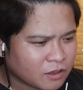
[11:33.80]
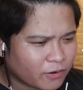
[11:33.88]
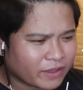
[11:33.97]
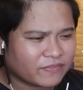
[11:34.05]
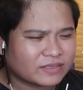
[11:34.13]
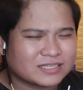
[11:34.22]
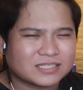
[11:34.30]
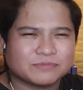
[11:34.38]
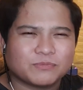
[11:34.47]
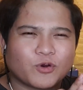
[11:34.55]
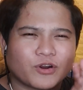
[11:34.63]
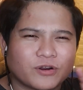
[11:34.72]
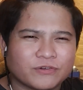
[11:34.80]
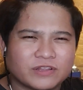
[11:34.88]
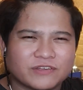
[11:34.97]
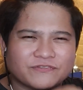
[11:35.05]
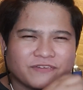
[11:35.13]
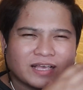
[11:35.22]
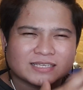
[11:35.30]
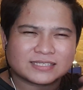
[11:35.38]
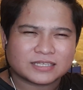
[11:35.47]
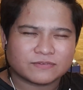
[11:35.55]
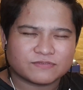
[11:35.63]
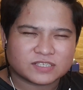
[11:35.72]
Okay, this is more the
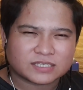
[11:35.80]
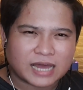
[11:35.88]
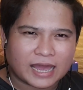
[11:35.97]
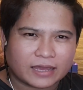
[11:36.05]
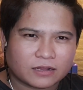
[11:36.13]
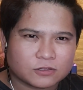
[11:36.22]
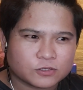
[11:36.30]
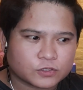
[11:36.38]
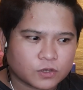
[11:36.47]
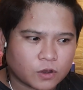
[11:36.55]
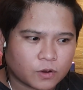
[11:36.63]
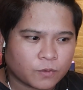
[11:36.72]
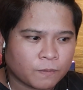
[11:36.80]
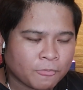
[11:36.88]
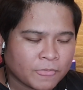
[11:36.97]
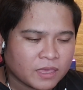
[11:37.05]
festive style, so...